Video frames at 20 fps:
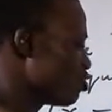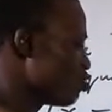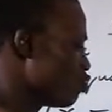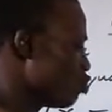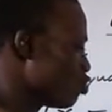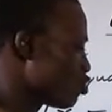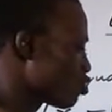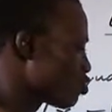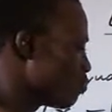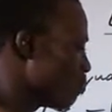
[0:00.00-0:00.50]

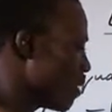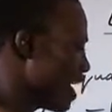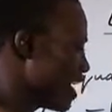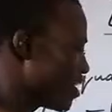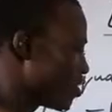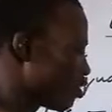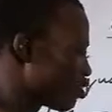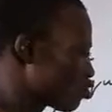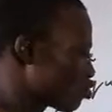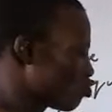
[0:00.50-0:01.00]
use
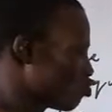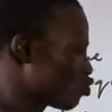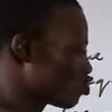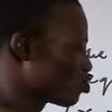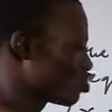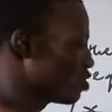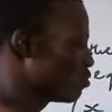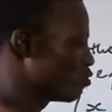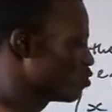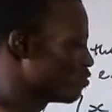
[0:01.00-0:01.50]
minus 2
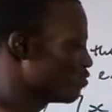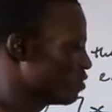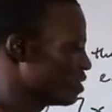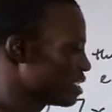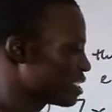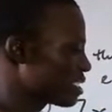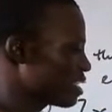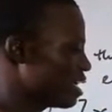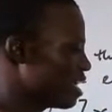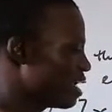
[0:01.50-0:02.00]
to remove
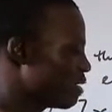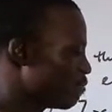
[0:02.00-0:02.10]
it.